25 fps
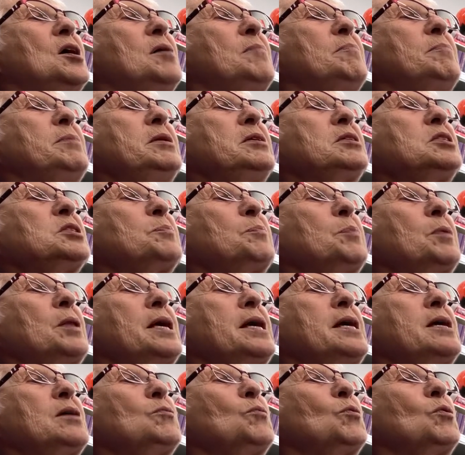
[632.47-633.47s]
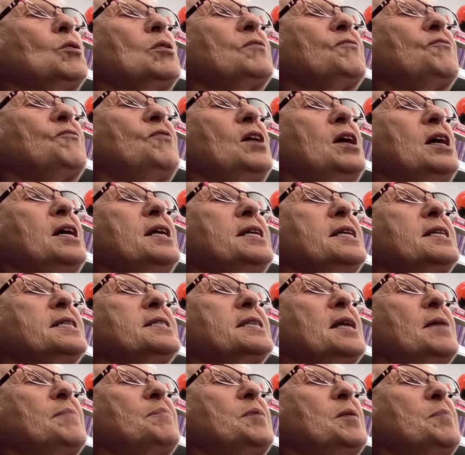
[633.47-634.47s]
Bill's plan worked fine,
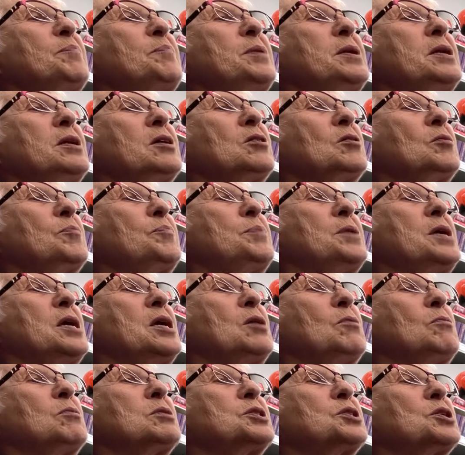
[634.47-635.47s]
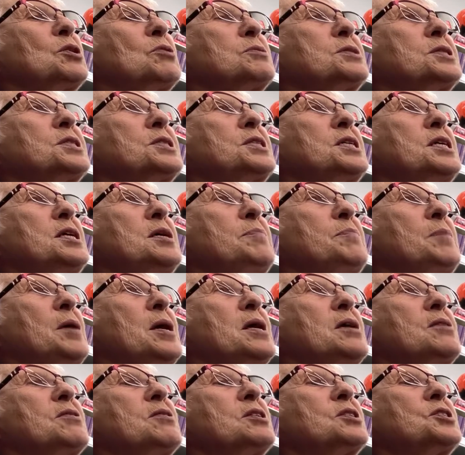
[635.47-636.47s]
except that Pinnacle Peak was so steep
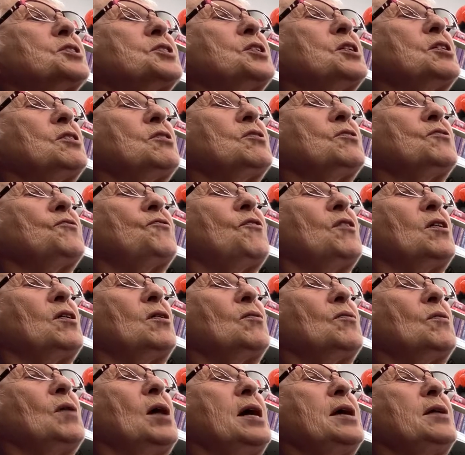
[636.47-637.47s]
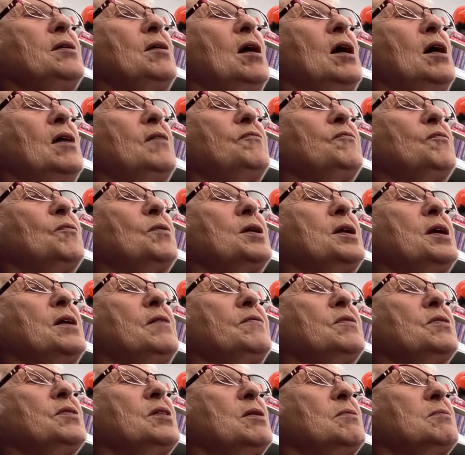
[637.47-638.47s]
the steers fell right off
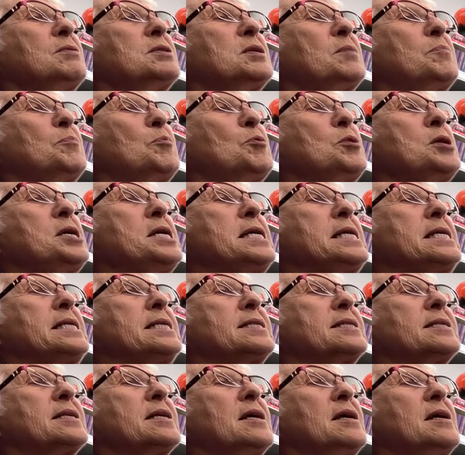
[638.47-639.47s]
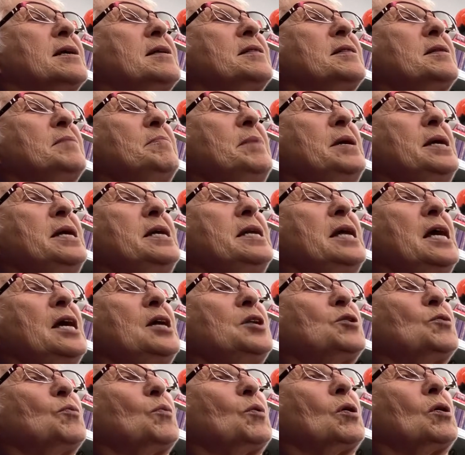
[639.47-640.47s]
whenever there was a breeze. The men had
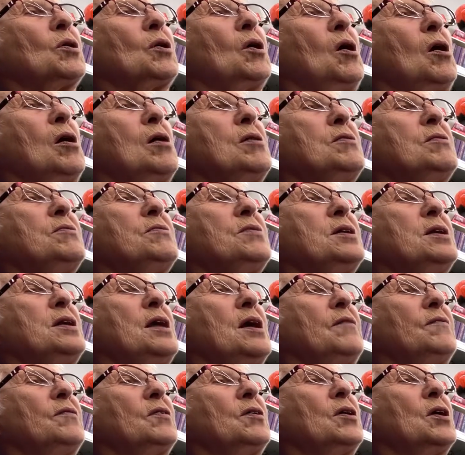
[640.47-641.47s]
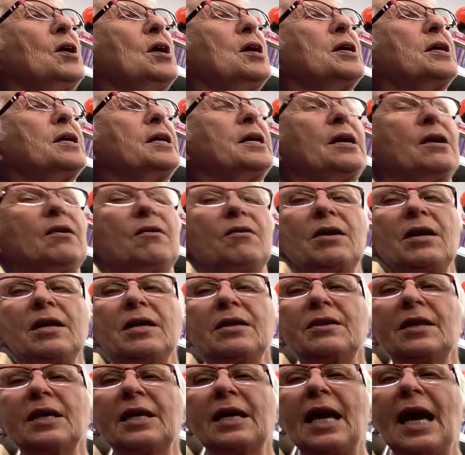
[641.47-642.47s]
to work harder than ever,
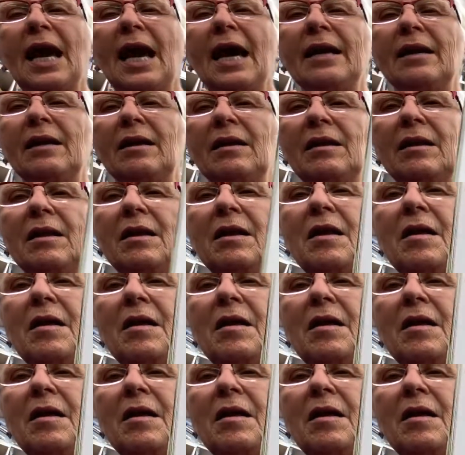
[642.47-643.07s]
carrying the cattle